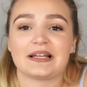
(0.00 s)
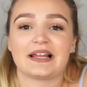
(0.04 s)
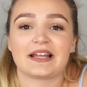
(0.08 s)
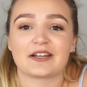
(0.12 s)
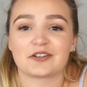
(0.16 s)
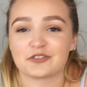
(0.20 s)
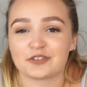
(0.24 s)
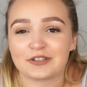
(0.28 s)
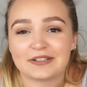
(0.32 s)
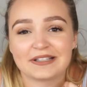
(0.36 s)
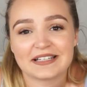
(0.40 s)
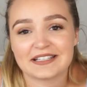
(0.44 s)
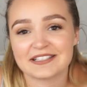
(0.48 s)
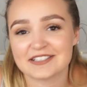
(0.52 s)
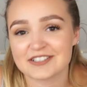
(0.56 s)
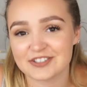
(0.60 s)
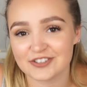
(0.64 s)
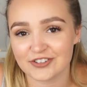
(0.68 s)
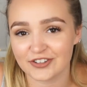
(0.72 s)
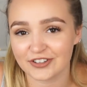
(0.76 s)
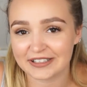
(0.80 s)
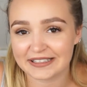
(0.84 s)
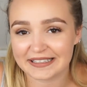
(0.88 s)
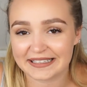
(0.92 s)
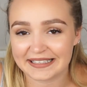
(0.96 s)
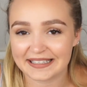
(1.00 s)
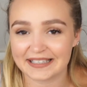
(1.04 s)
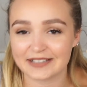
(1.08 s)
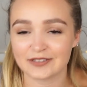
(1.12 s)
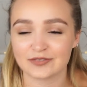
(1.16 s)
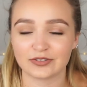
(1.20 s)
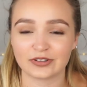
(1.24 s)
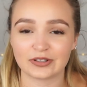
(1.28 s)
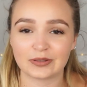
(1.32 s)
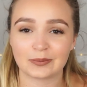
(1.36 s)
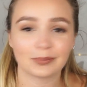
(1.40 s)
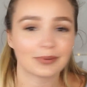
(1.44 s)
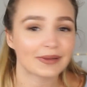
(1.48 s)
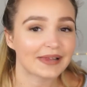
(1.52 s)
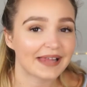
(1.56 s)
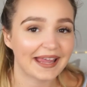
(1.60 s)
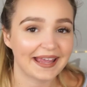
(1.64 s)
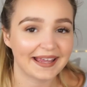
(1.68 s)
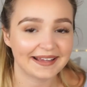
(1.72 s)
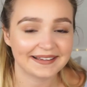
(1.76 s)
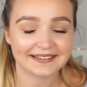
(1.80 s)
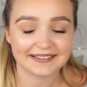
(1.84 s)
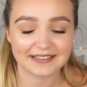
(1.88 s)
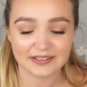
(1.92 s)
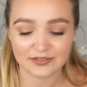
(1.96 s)
like really snuggly for the
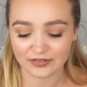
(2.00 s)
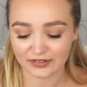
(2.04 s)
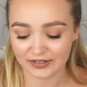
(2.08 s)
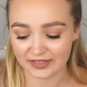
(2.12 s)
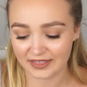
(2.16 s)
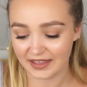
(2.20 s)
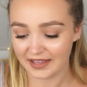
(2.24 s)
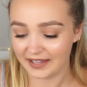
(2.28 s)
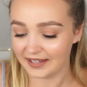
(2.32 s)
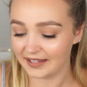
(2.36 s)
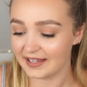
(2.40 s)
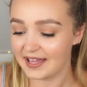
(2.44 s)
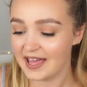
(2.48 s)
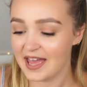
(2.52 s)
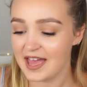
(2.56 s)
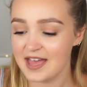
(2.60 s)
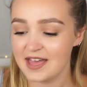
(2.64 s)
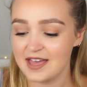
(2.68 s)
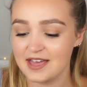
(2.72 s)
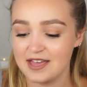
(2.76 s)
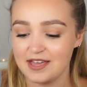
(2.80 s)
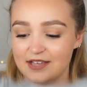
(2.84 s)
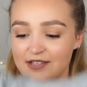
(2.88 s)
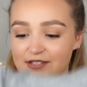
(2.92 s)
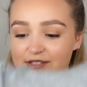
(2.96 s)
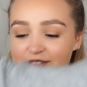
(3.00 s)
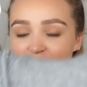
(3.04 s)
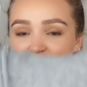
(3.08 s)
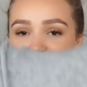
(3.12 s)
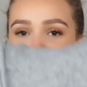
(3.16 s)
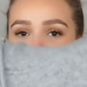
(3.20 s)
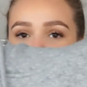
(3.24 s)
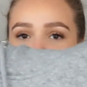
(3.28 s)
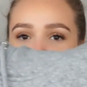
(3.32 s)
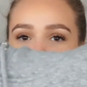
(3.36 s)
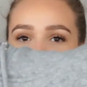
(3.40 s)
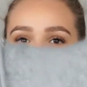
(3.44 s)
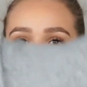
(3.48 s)
plane and everything. So